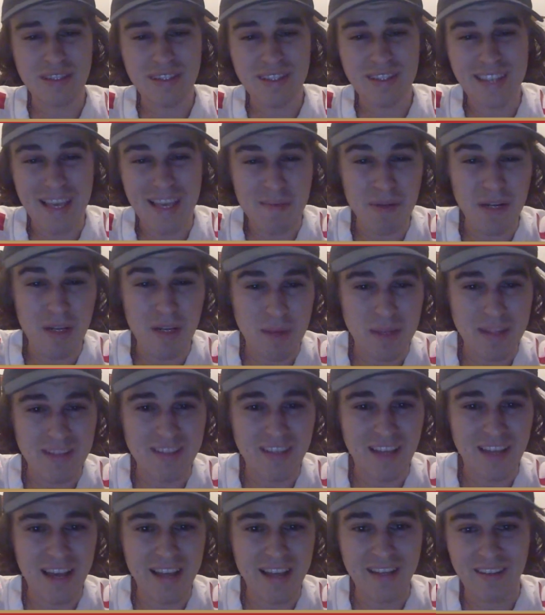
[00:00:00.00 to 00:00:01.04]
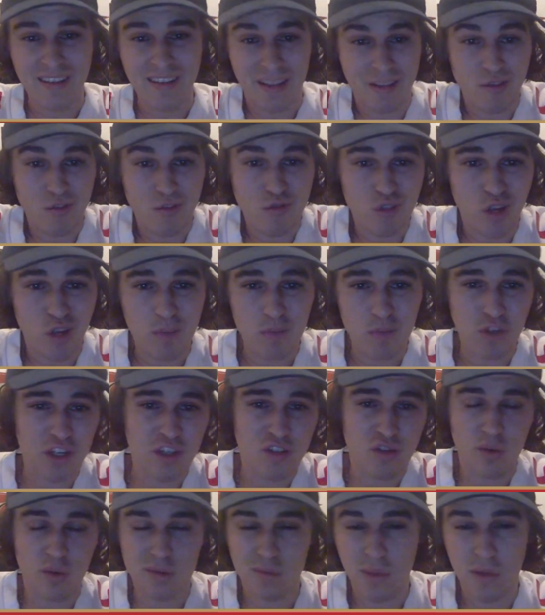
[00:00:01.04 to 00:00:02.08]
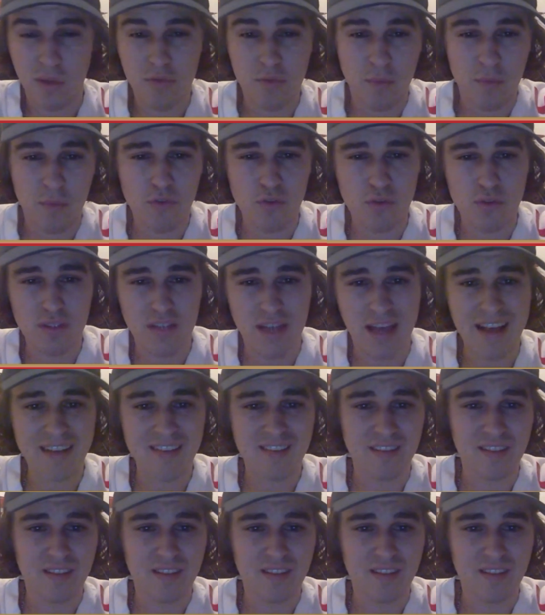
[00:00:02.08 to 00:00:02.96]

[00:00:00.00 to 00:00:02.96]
keeping him inside. Like you saw him try to twist away from a few sacks,